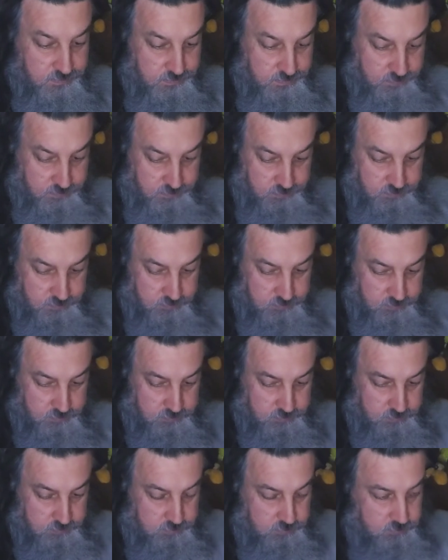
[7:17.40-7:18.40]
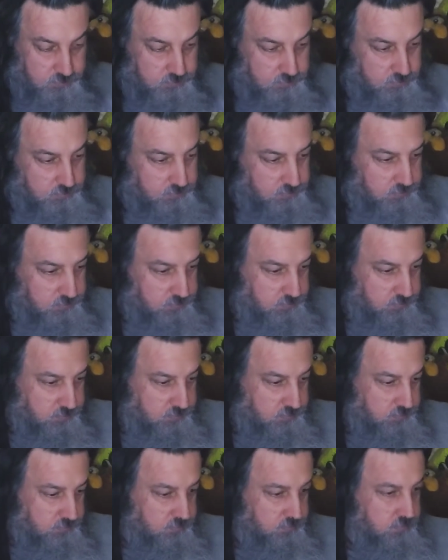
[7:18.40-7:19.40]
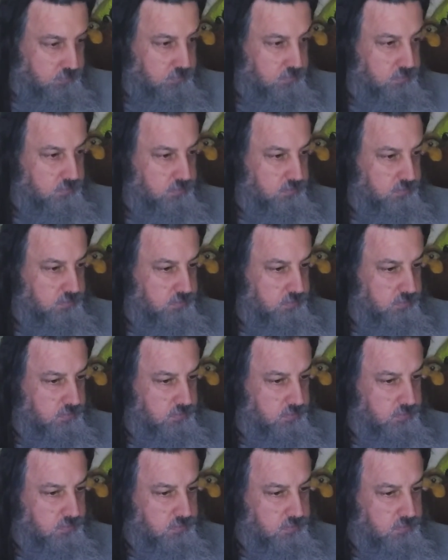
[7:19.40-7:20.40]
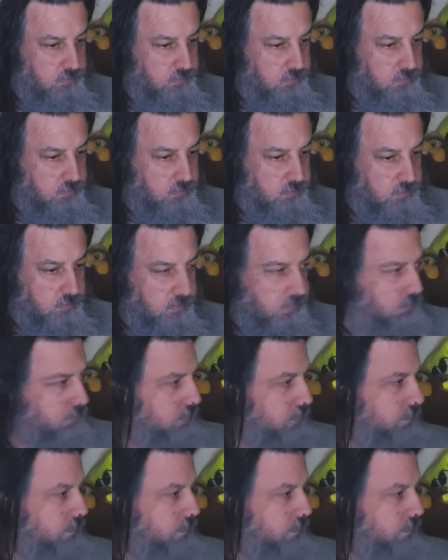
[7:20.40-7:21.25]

[no speech]